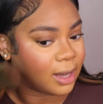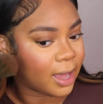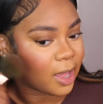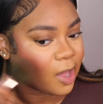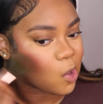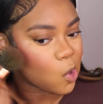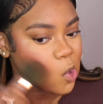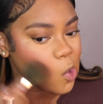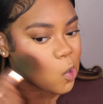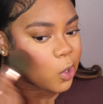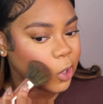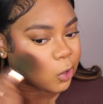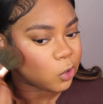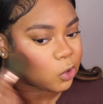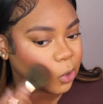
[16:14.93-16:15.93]
Like,
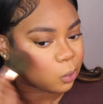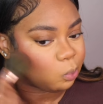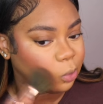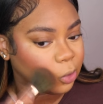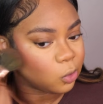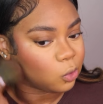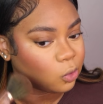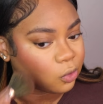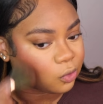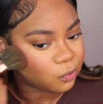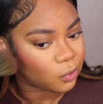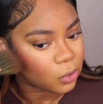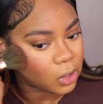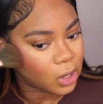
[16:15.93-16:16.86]
it's a beautiful